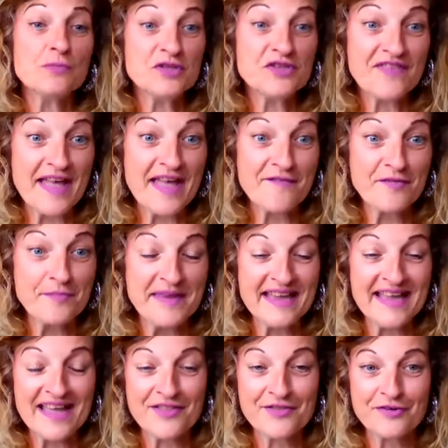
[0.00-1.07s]
much for having me,
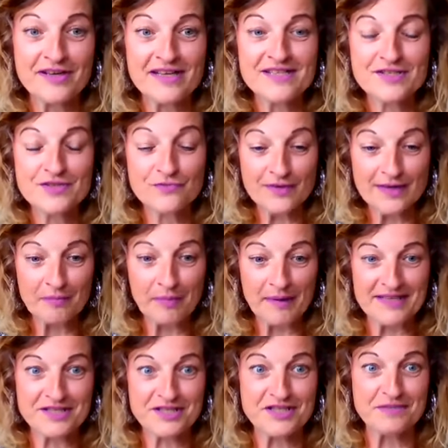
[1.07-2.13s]
Catherine. It's a real
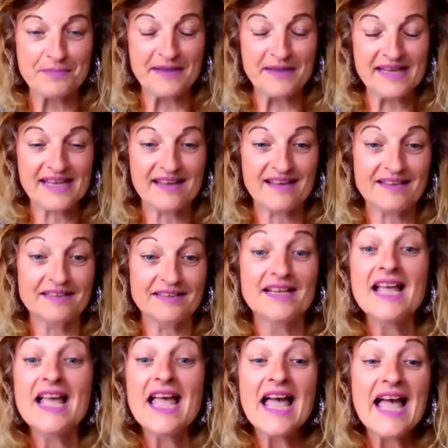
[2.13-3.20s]
pleasure to be here.
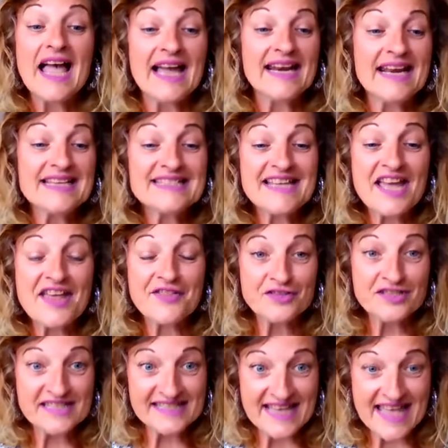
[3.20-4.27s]
And as
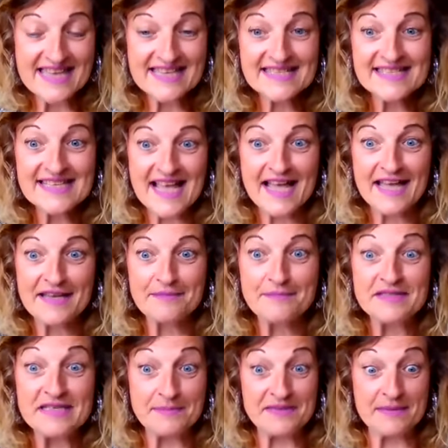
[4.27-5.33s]
Catherine says, I'm
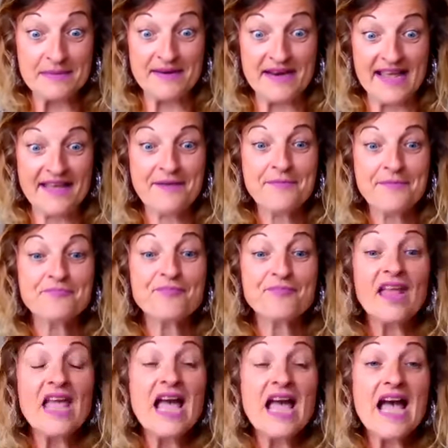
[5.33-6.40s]
Debbie Debonaire.
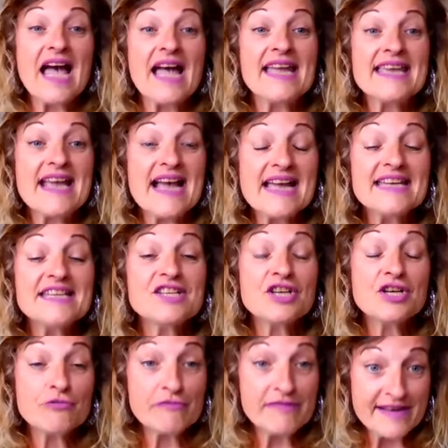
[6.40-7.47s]
I guide
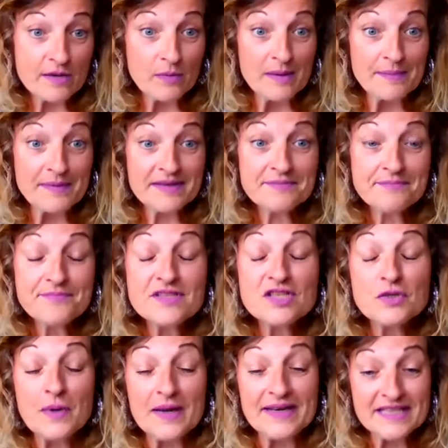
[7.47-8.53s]
career women,
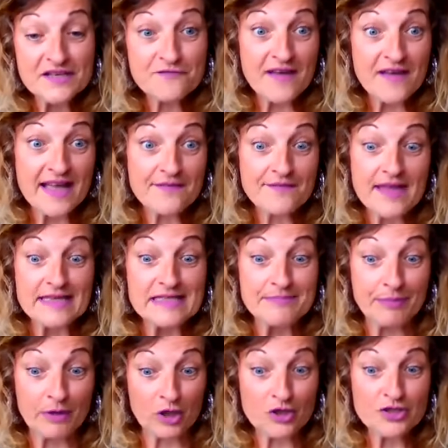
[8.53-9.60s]
25 years
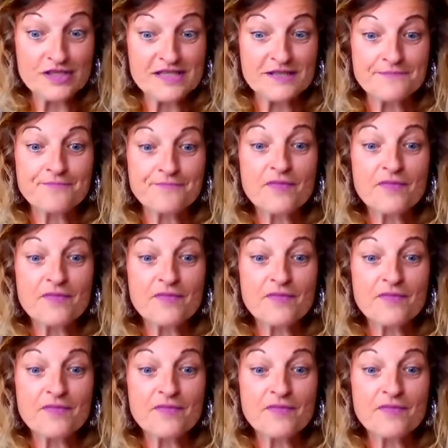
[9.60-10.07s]
plus,